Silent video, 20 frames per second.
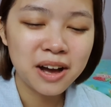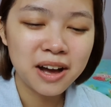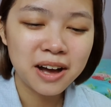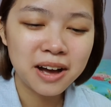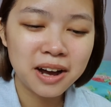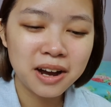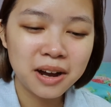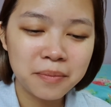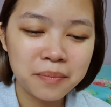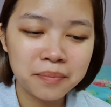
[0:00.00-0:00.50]

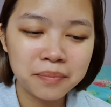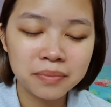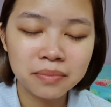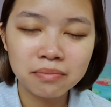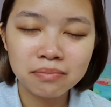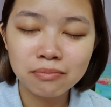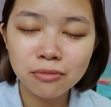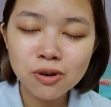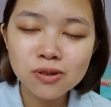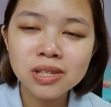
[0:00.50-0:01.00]

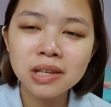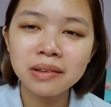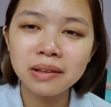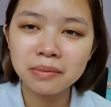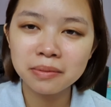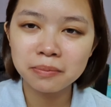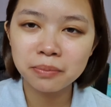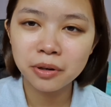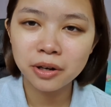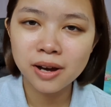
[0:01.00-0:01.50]
Most of
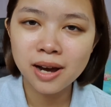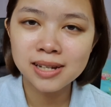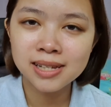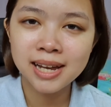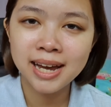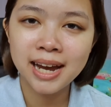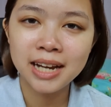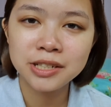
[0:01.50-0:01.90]
the products that I